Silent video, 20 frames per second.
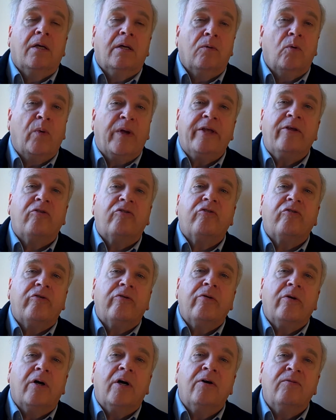weeks
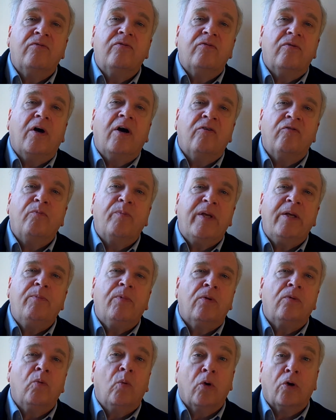of
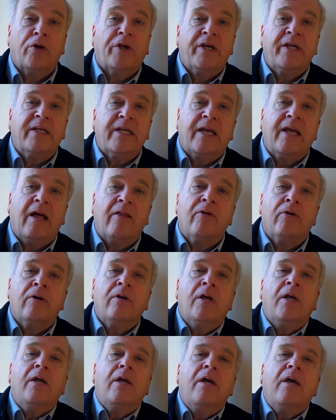people working together,